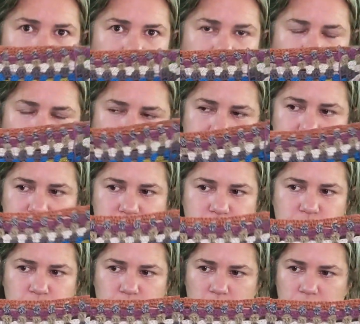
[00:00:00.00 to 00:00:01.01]
a round
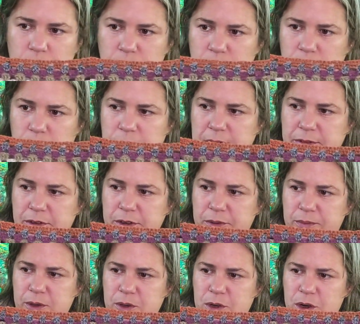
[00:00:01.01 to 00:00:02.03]
or row or whatever
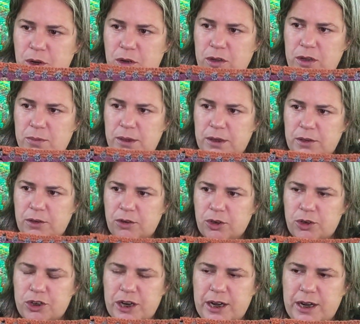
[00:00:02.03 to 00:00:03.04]
you call them in
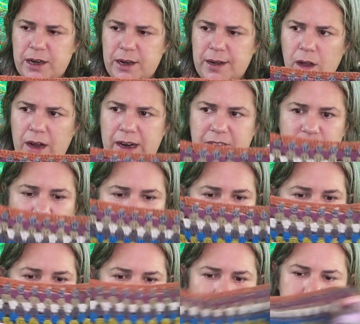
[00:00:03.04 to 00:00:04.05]
crochet, and it's
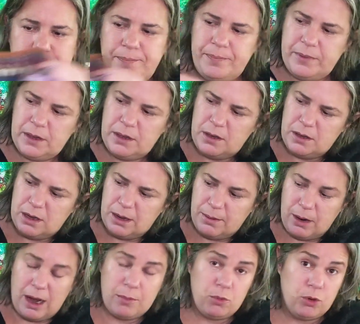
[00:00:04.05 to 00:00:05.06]
20.
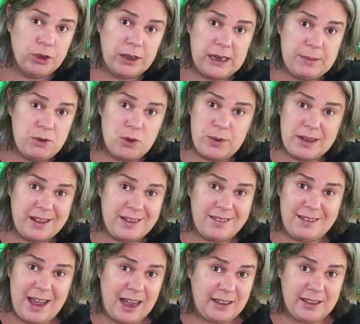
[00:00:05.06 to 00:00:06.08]
I really am doing
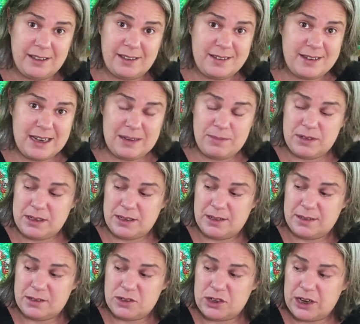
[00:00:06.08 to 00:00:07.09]
exactly the same as It
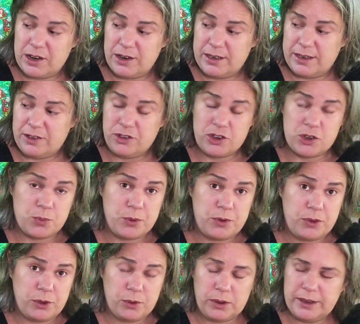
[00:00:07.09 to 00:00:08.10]
Is a Sarah did, just
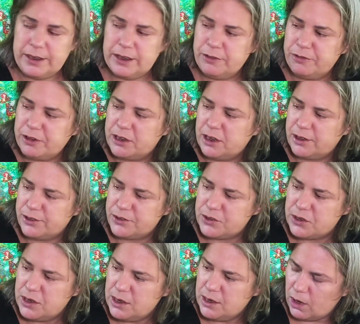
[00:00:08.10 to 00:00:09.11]
with totally different
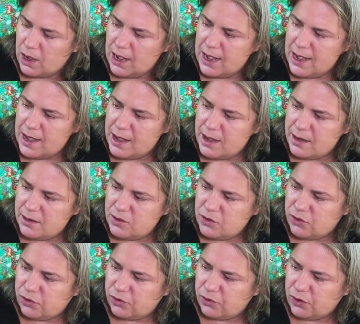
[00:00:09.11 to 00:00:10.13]
colors.
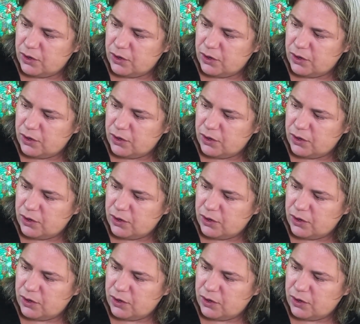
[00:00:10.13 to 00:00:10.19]
And